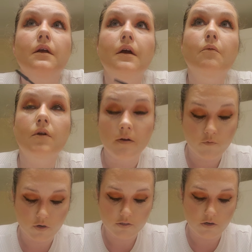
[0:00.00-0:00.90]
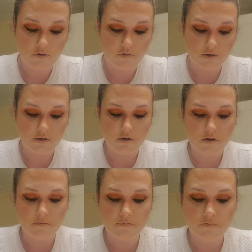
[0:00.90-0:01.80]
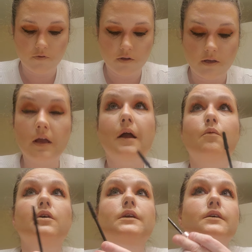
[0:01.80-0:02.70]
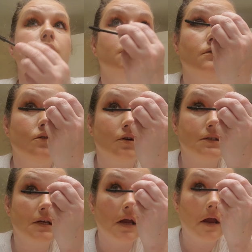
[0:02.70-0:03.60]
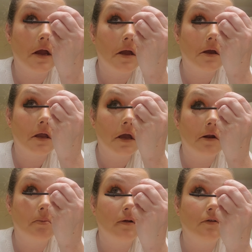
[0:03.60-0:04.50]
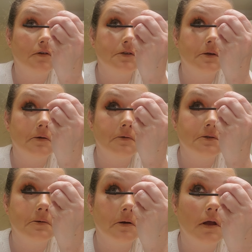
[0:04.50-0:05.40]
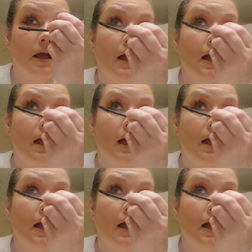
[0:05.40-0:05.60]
Yeah, when I've worked I worked as a nurse at Caterpillar too, so